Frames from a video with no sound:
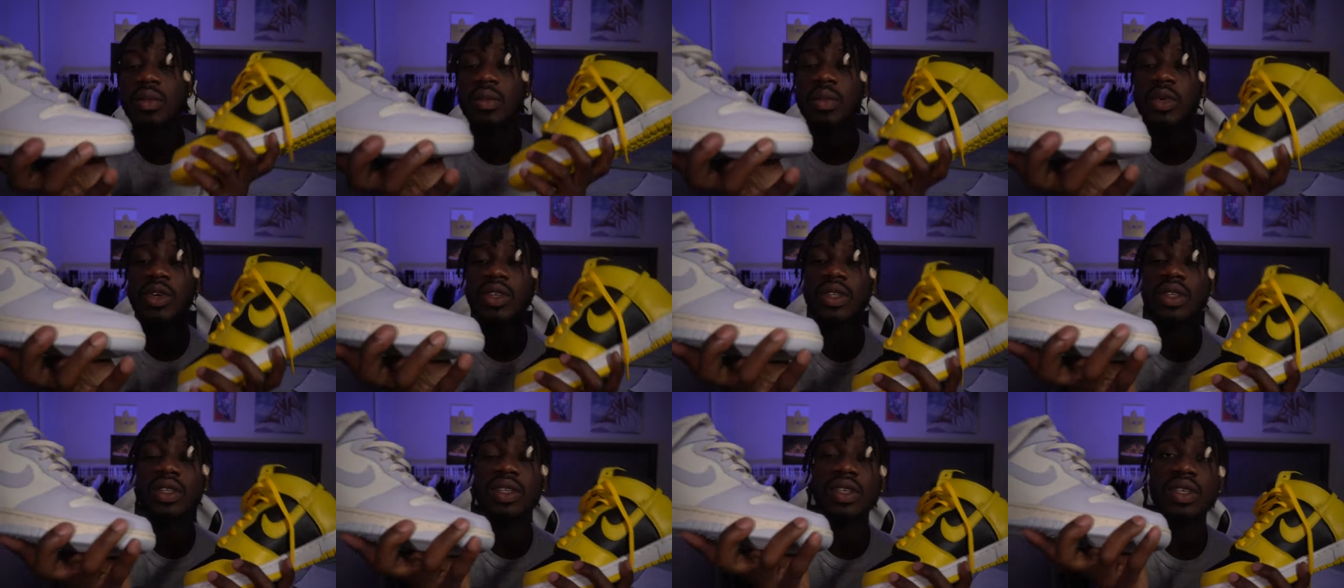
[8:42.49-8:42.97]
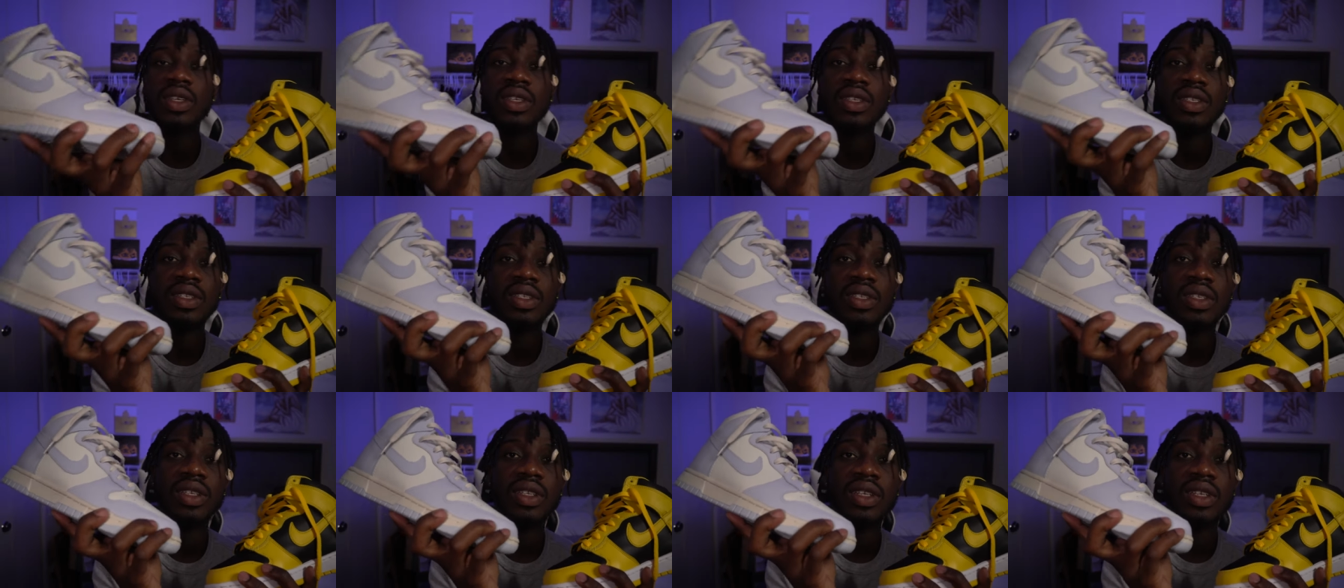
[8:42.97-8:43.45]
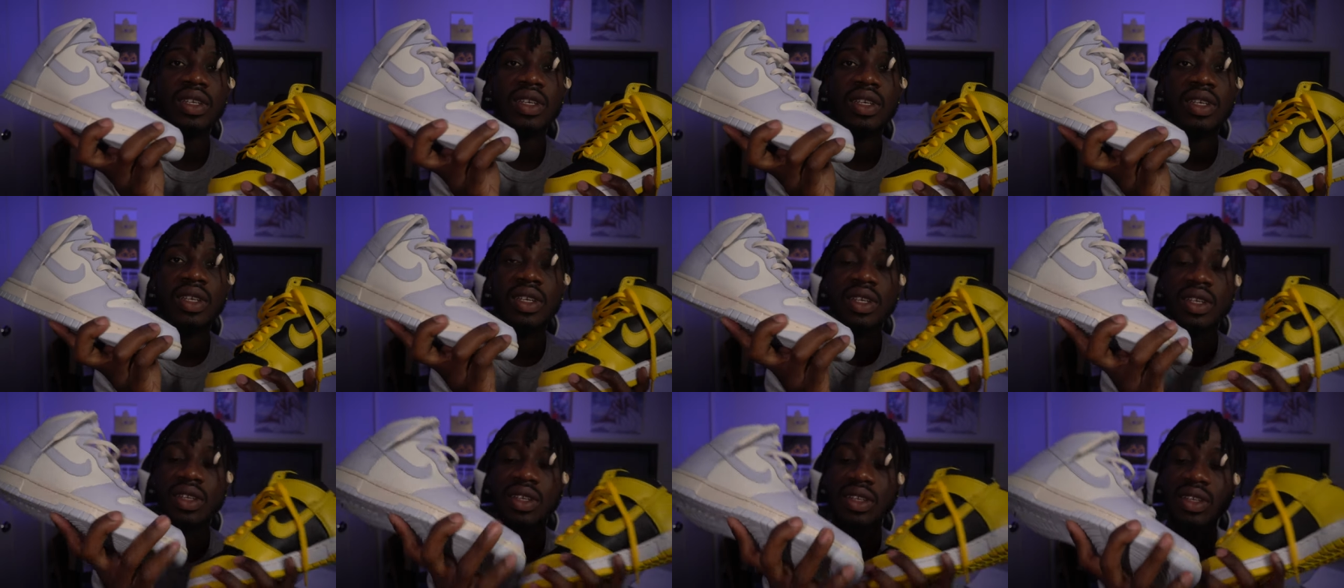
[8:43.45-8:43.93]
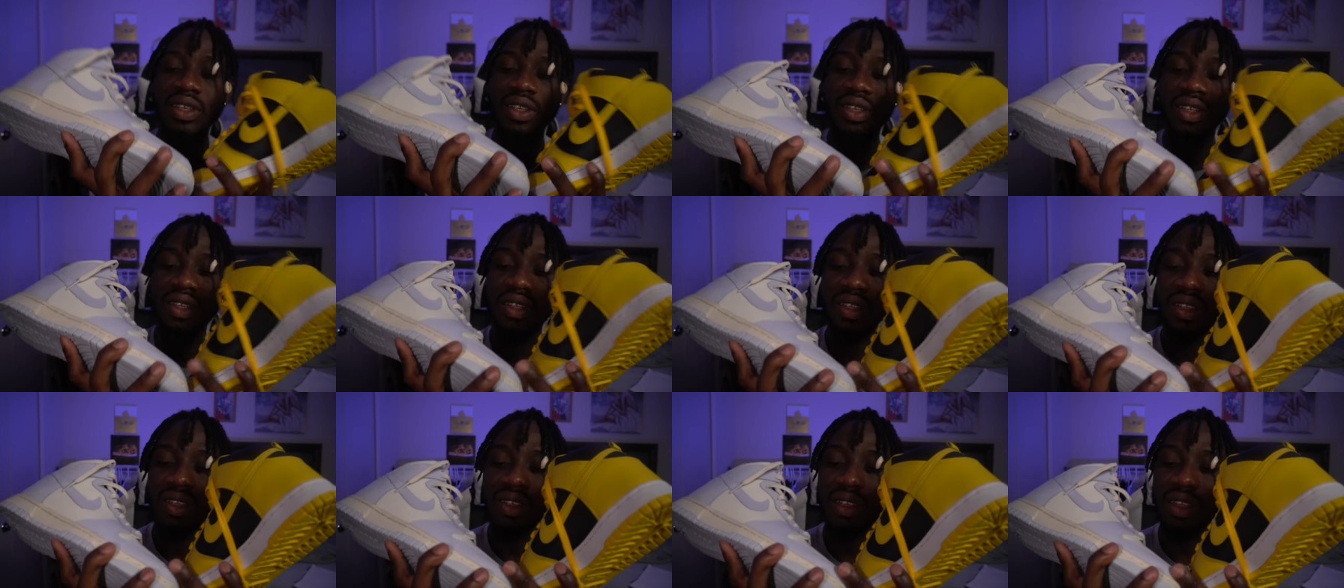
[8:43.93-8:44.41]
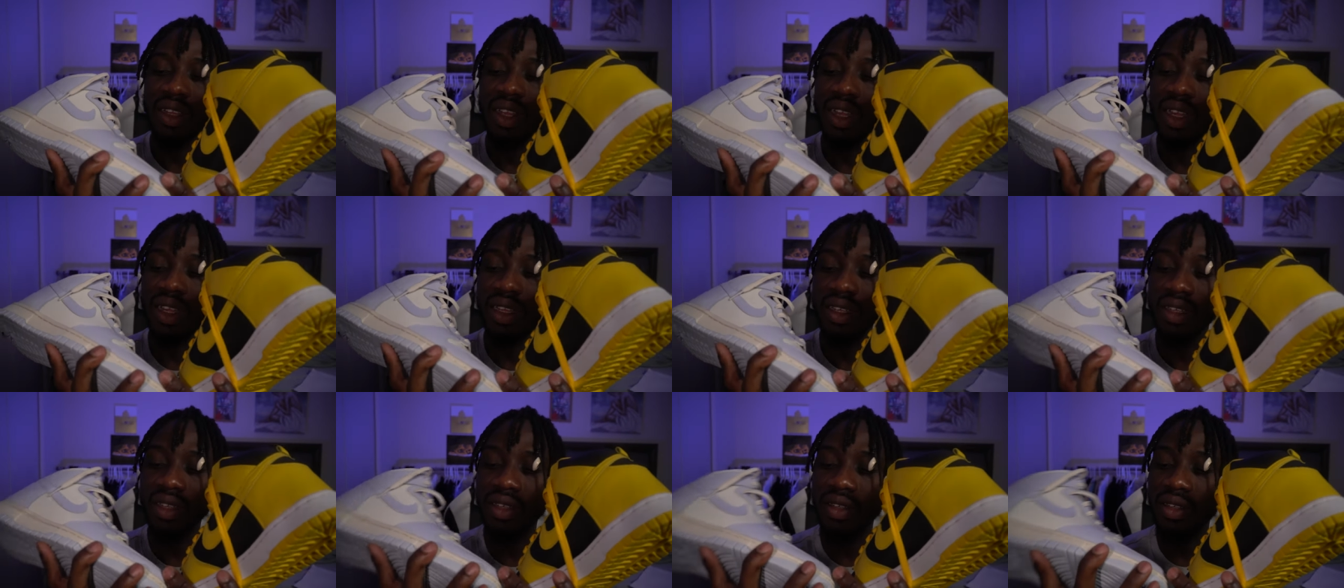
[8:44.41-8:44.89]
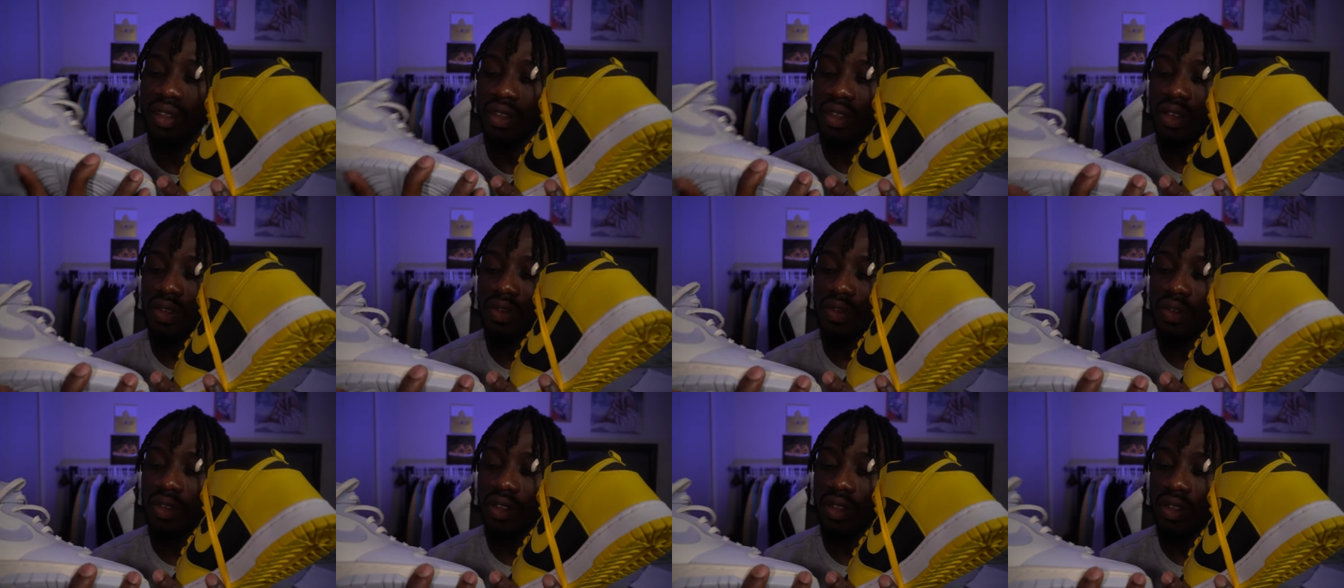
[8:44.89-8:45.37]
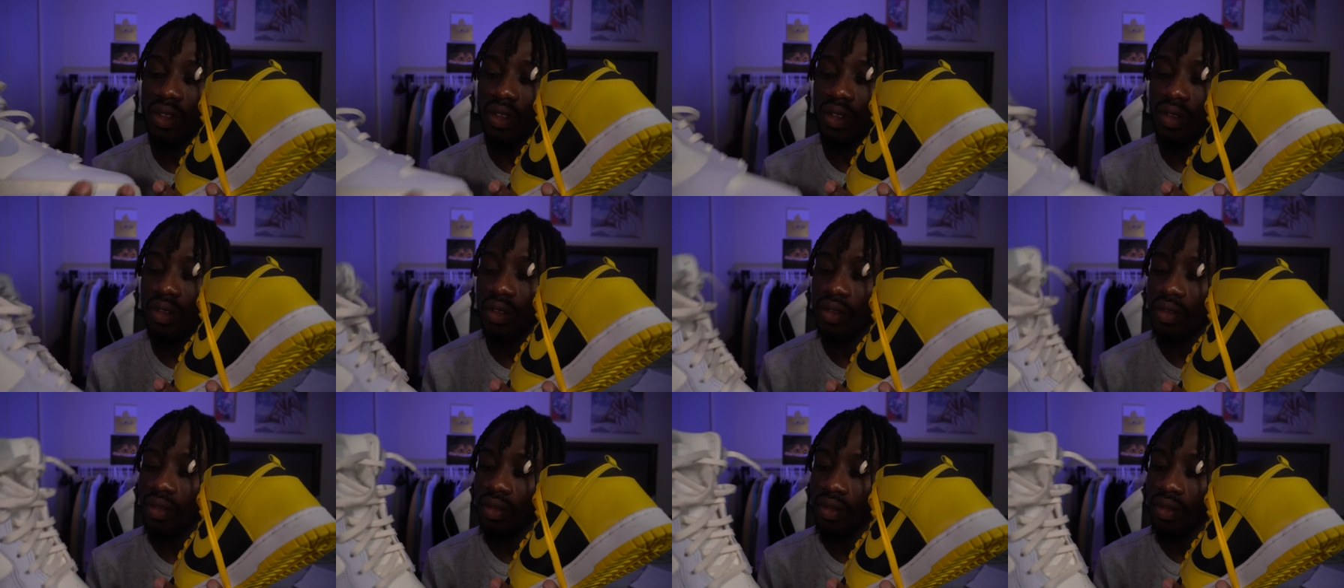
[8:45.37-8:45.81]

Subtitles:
But this, like, even